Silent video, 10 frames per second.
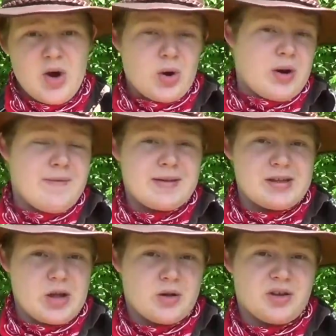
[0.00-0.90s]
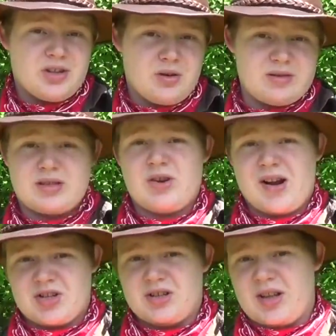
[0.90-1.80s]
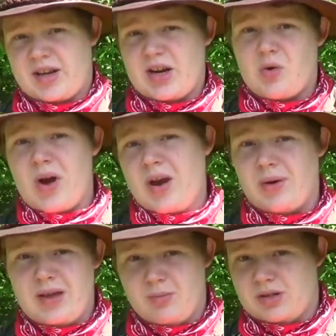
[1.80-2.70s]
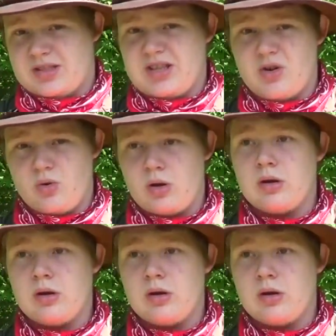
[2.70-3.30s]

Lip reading: or even your local tourist attraction like an aquarium or zoo.